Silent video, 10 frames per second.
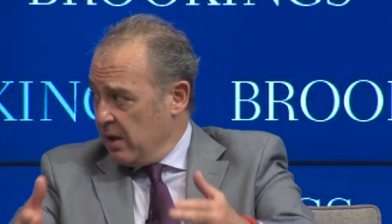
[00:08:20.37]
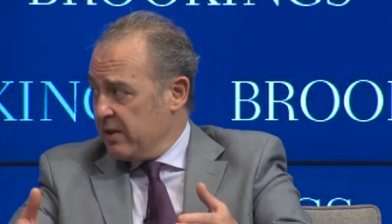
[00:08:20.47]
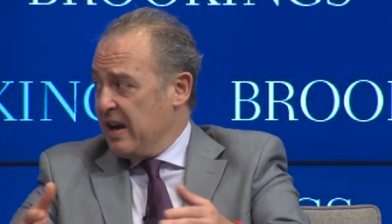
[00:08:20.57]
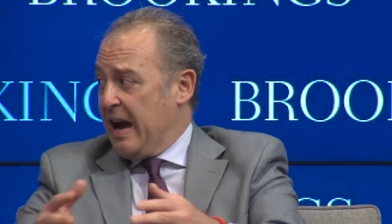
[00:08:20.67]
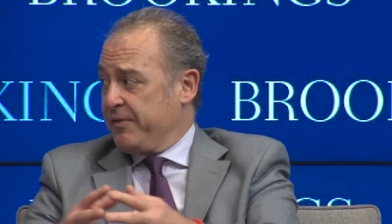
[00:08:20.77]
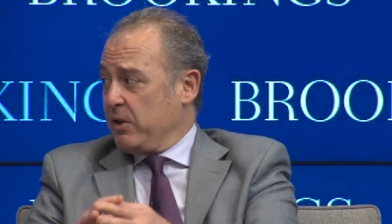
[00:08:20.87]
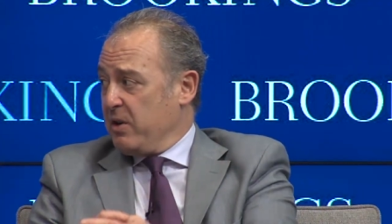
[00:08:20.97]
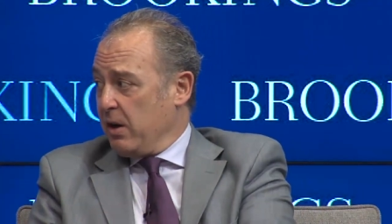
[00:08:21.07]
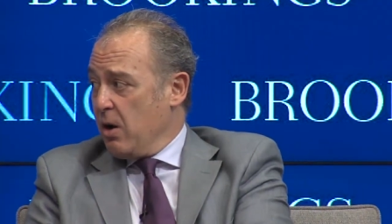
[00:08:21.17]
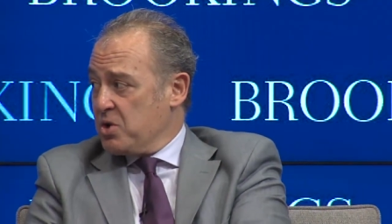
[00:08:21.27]
the NAFTA
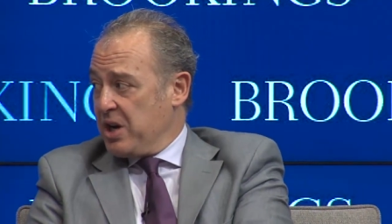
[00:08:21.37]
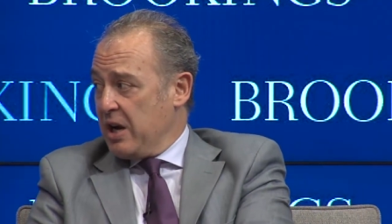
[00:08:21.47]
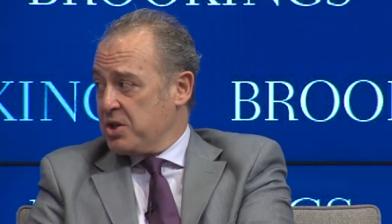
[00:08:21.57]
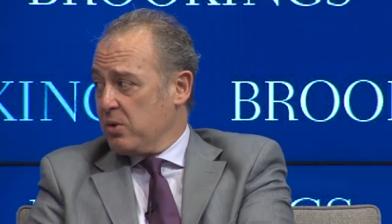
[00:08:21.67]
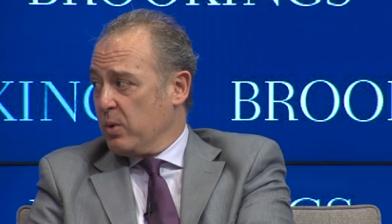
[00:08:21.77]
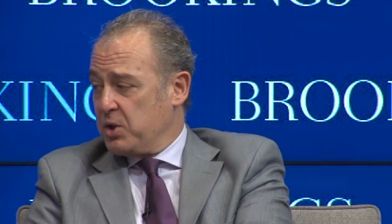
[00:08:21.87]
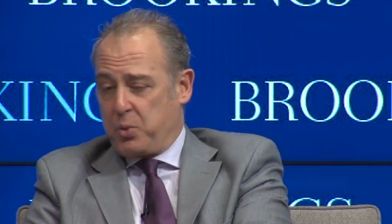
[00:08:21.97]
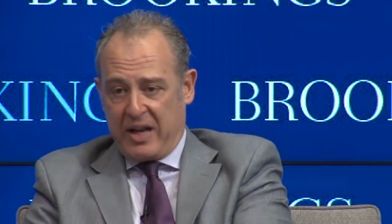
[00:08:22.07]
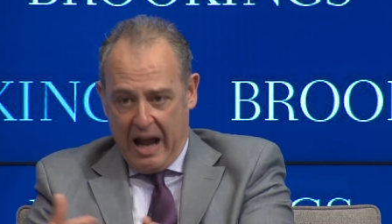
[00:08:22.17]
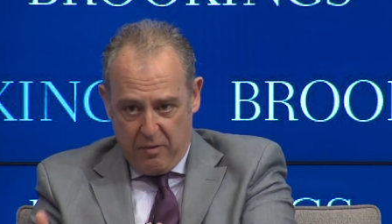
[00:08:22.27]
negotiation, which
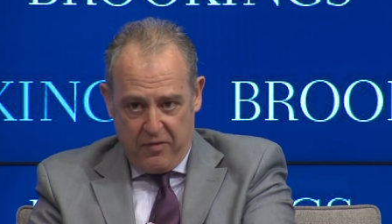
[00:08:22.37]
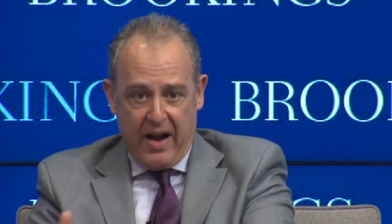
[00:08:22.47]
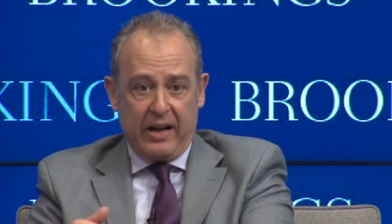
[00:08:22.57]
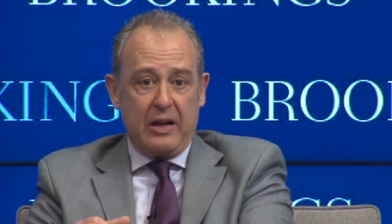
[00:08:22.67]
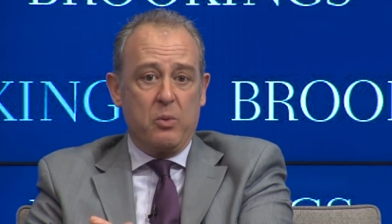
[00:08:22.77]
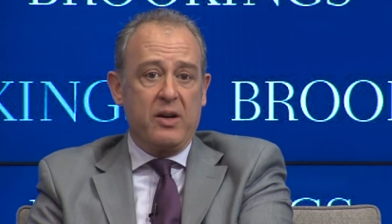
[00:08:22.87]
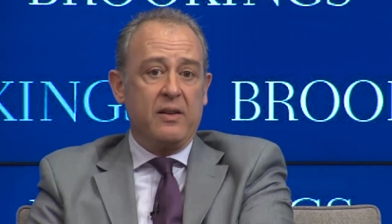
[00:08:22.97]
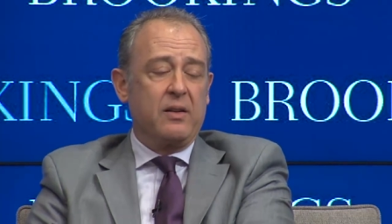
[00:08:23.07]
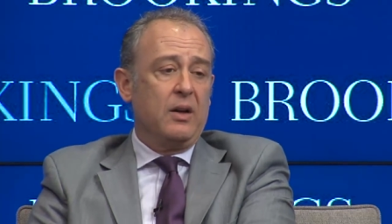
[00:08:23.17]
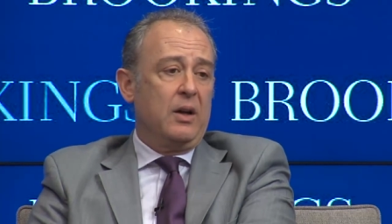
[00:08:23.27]
we now finally, with